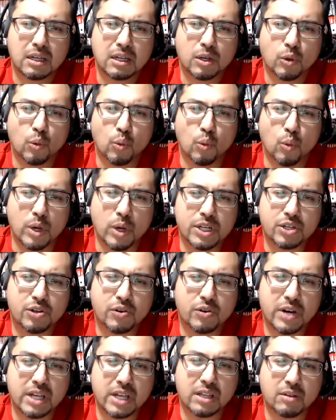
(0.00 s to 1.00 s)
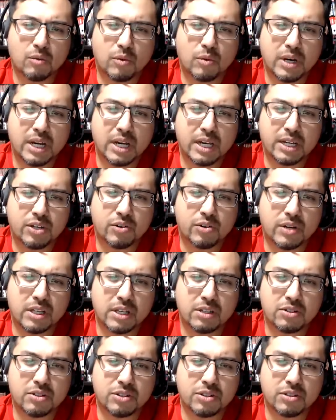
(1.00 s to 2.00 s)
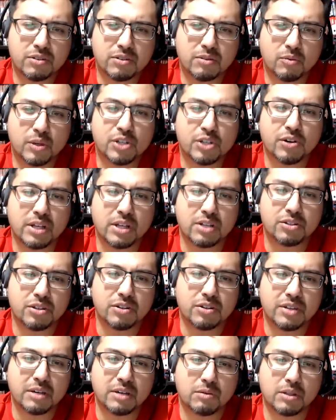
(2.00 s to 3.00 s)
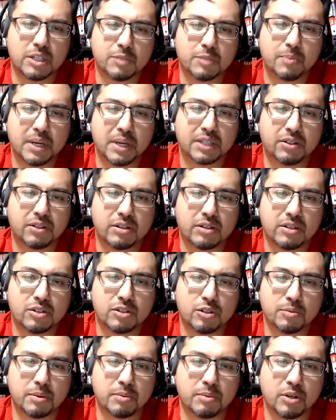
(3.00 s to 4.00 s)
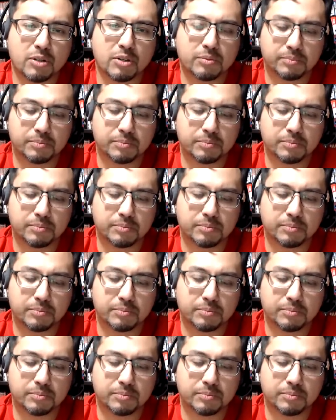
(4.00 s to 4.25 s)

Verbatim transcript: What tra- why trailers do you what trailers do you think we'll expect during the Super Bowl?